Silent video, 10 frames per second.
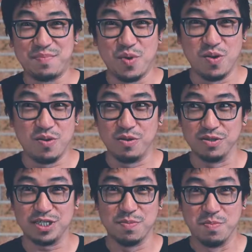more
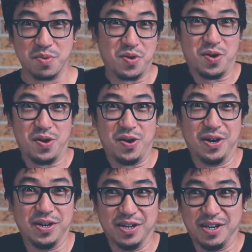awesomer.
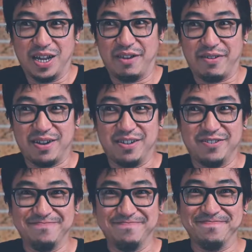And we
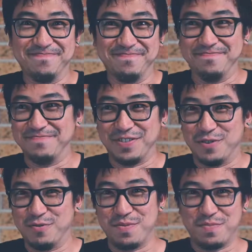go,
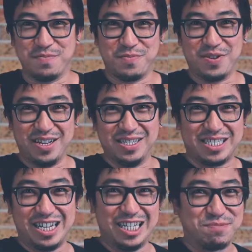we didn't
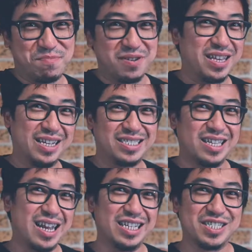see this spot
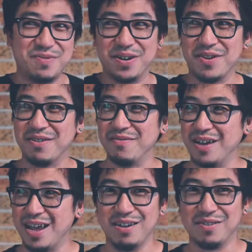yesterday, so what do we do
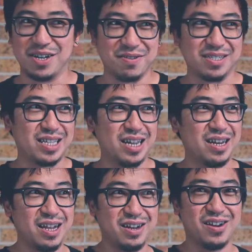now? Do you want to stay
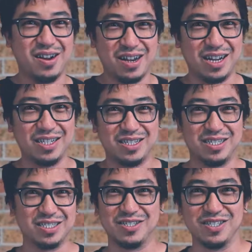another night and
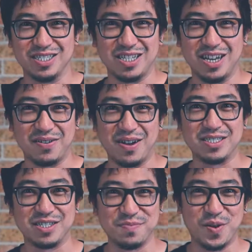just do the
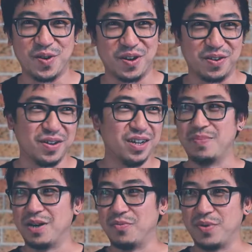sunrise tomorrow?
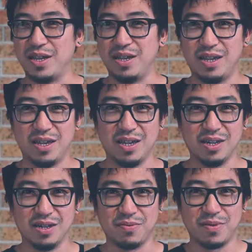But we
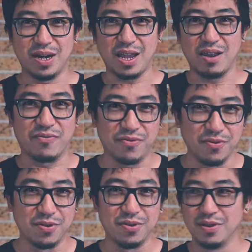running out of
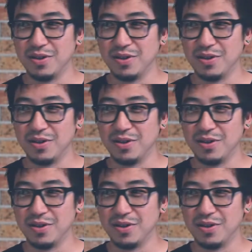food.